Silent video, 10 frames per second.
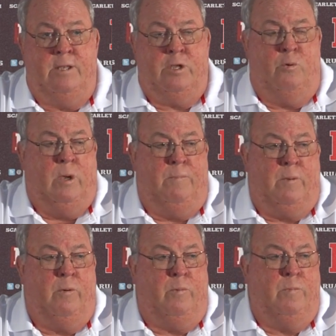until
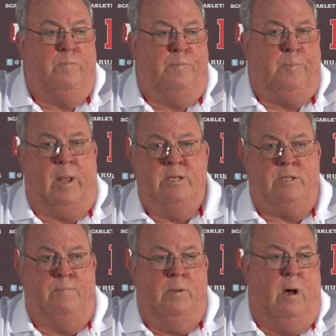we play
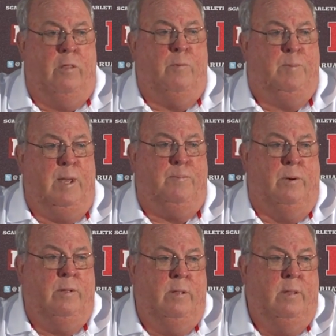some other
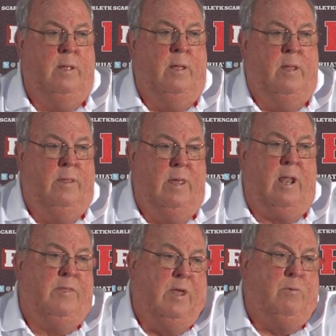people,
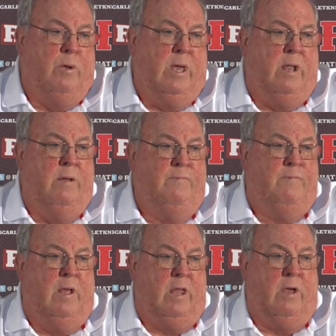then I think we'll get a
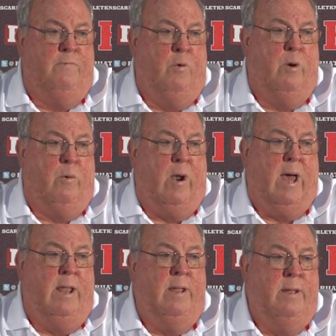feeling of where we're
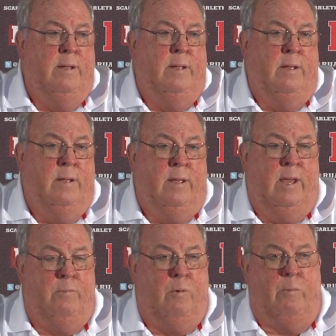at
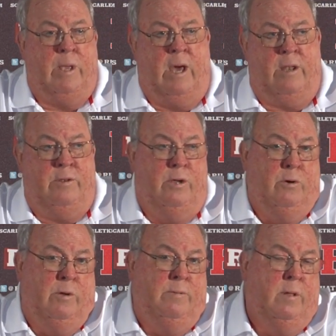and what we got to
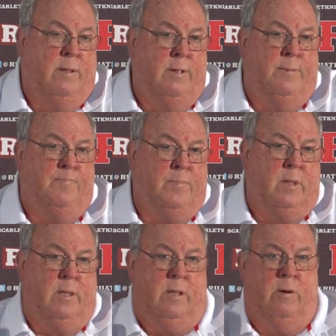do. And
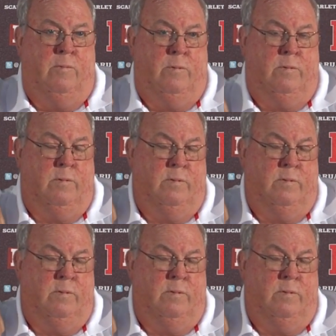you know,